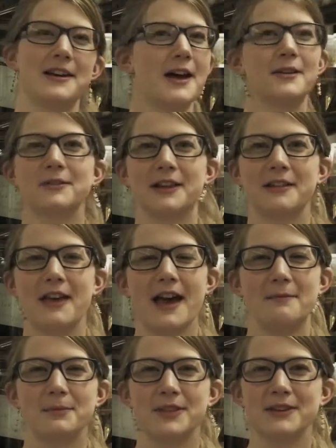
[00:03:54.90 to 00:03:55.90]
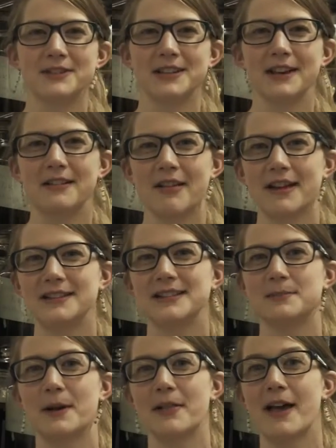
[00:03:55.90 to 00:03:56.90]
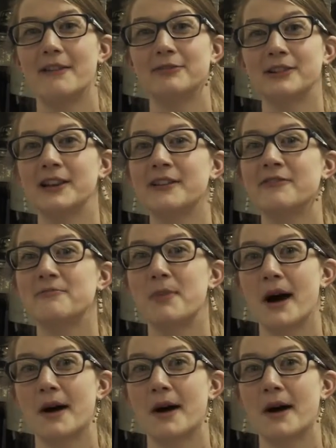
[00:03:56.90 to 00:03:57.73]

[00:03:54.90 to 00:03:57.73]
Not only that, but their scent glands smell heavily of